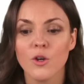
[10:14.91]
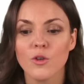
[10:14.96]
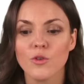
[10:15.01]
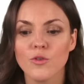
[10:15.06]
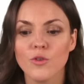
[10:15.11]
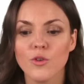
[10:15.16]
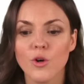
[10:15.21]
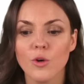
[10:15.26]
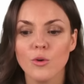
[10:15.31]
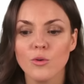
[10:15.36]

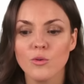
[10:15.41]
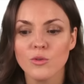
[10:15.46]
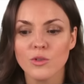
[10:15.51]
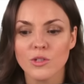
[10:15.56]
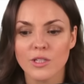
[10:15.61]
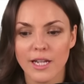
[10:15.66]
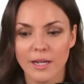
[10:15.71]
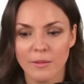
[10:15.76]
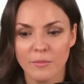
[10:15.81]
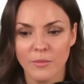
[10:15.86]

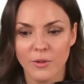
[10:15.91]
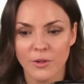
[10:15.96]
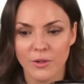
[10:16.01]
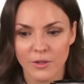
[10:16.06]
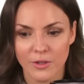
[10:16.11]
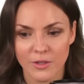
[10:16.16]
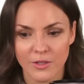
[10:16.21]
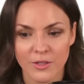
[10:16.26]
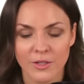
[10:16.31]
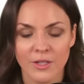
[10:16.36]
those
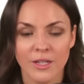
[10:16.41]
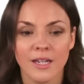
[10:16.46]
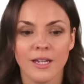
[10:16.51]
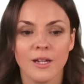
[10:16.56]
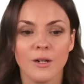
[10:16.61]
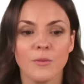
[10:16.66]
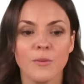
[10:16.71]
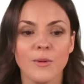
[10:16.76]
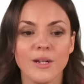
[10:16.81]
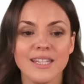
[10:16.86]
numbers
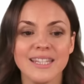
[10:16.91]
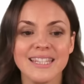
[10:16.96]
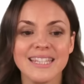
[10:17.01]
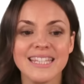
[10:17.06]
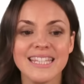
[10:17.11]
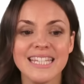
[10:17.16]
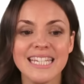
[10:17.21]
with